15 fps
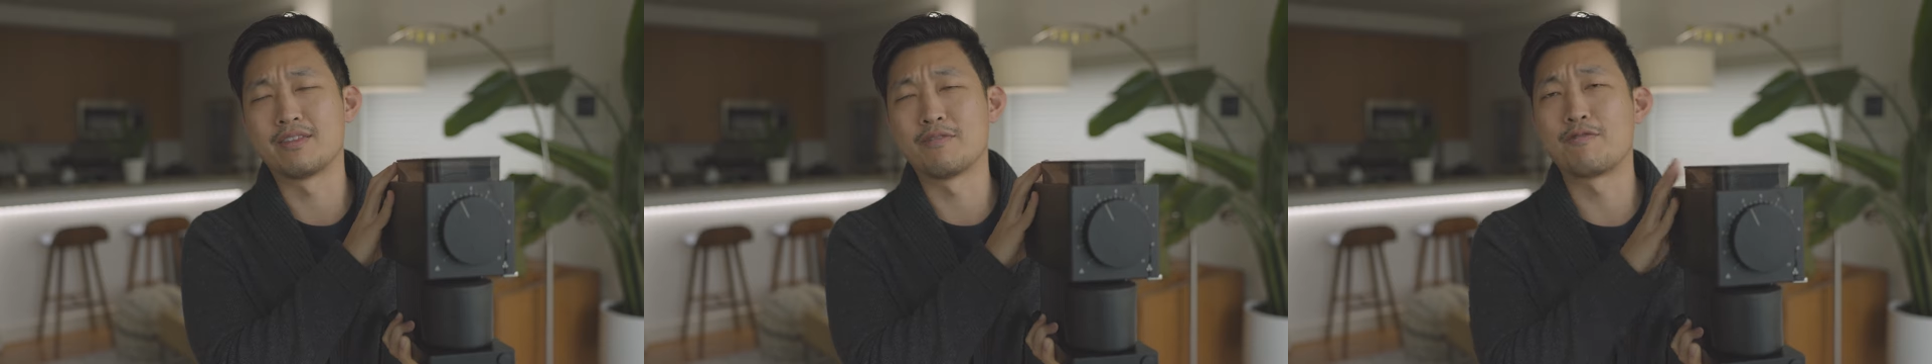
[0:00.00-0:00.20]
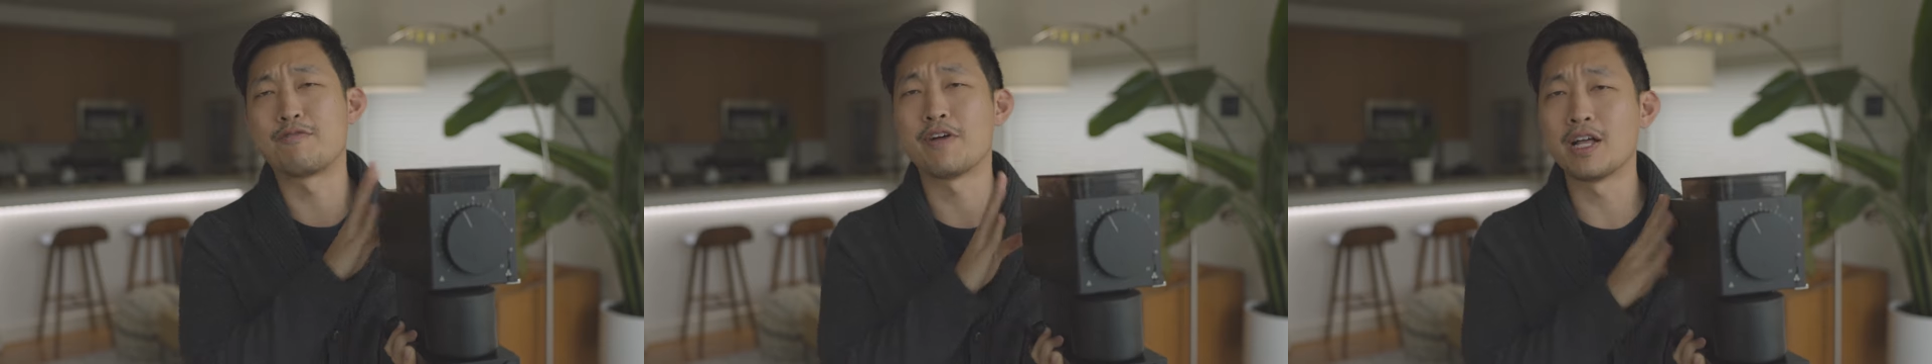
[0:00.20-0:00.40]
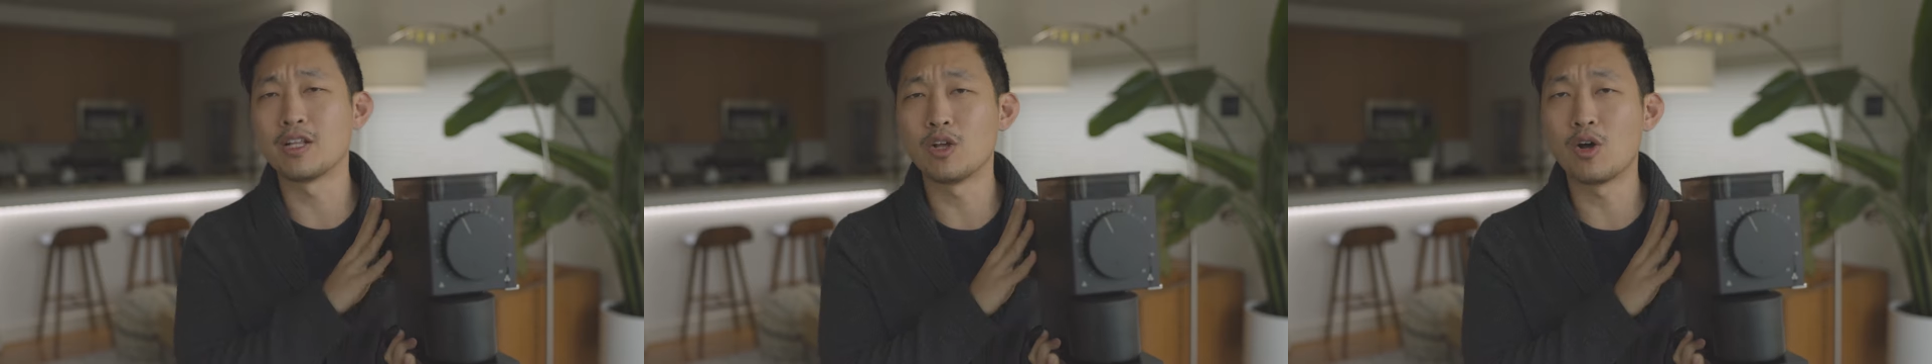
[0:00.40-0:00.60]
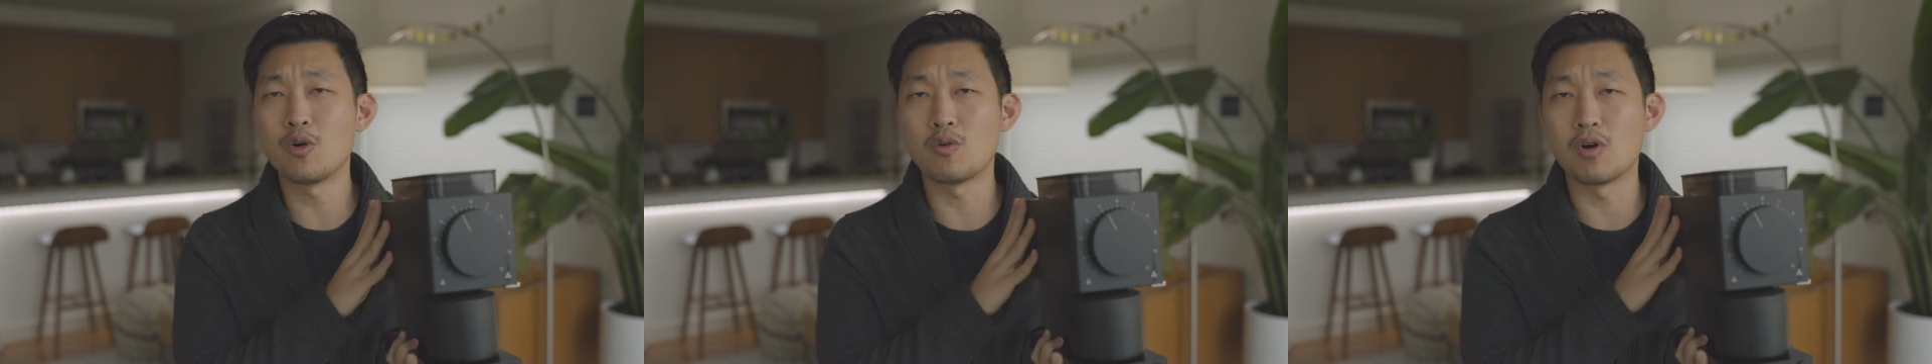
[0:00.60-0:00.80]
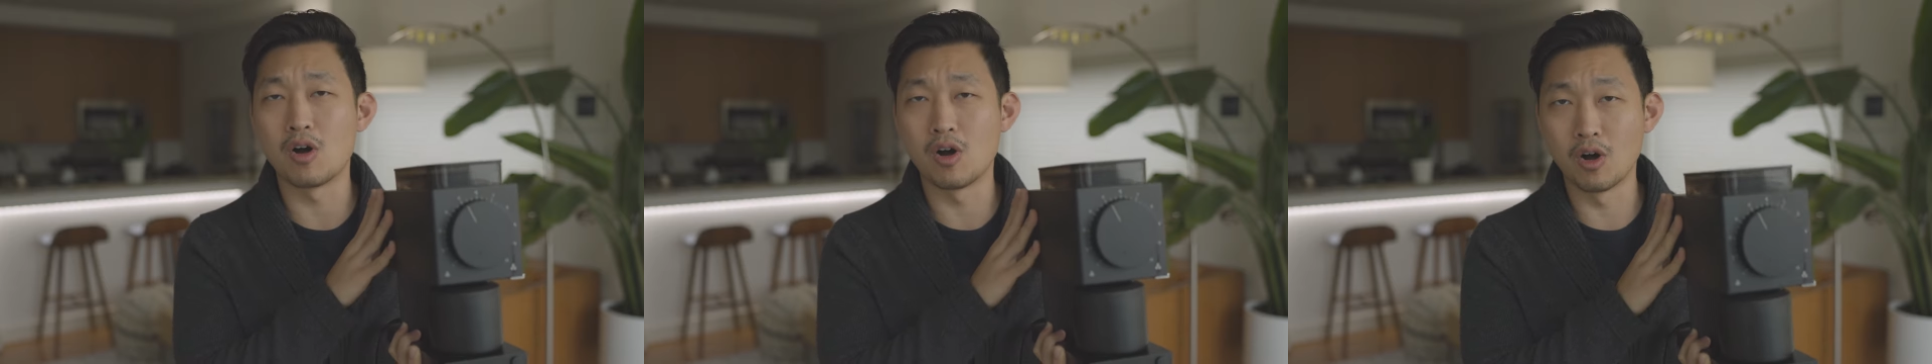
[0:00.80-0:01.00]
the
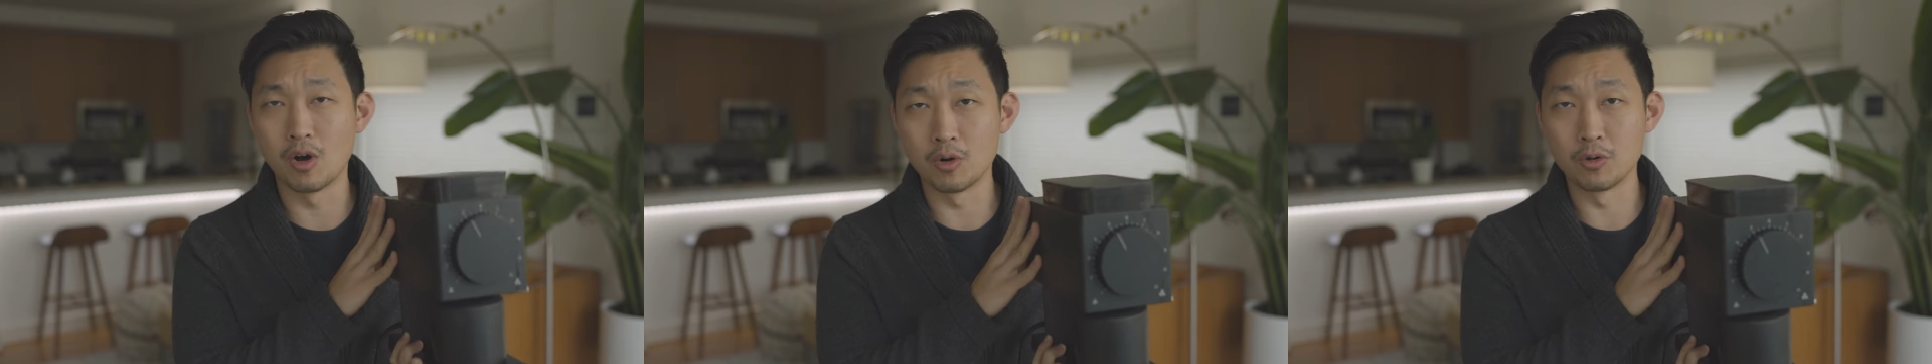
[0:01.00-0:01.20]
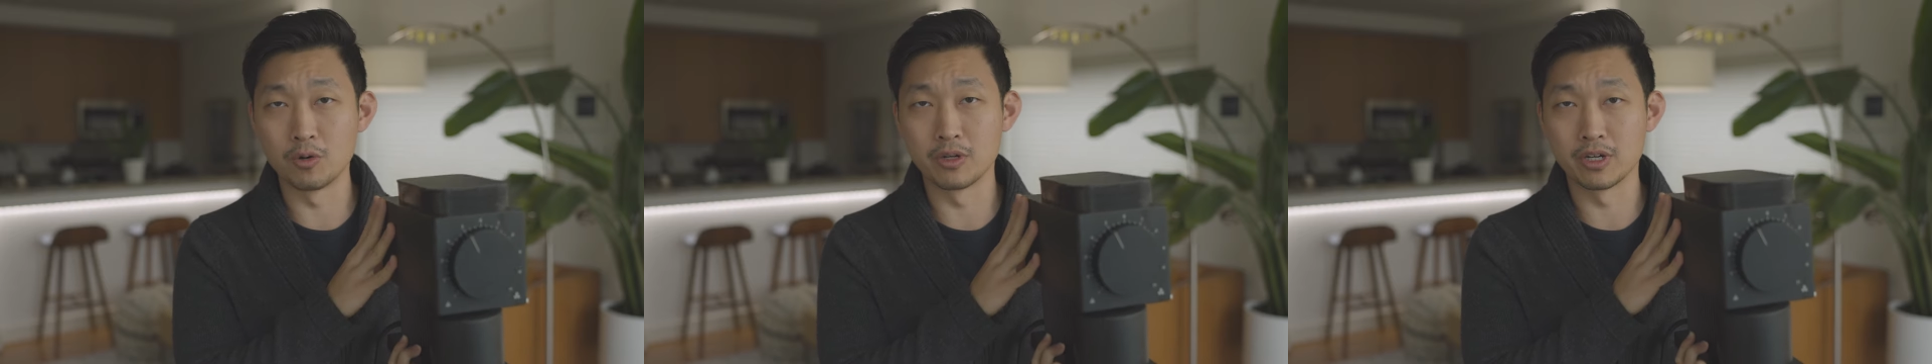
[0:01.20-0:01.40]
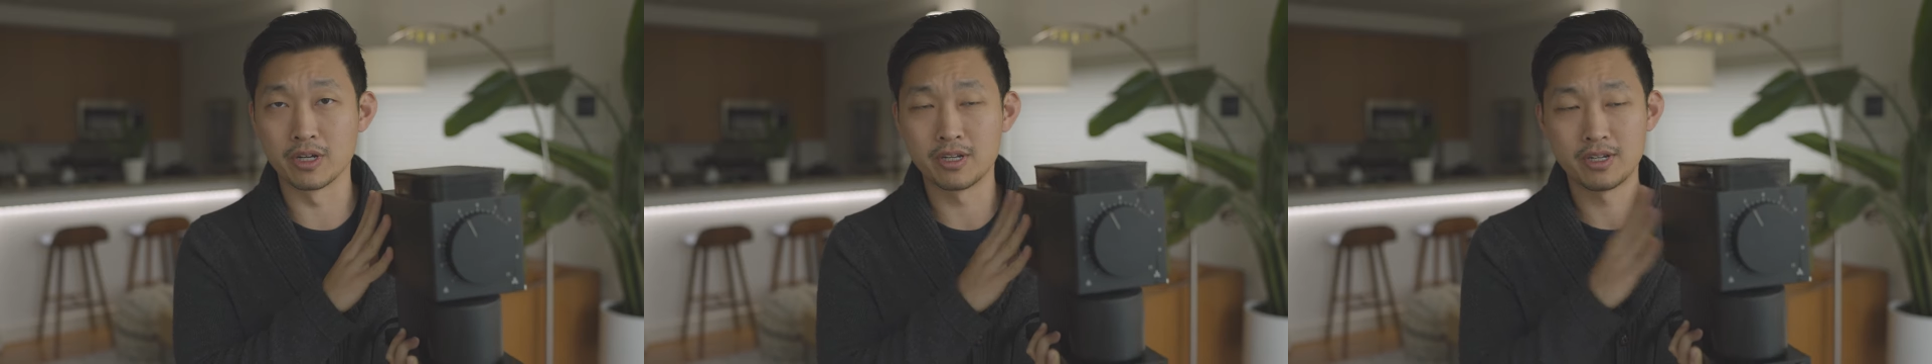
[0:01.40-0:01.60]
Fellow Ode.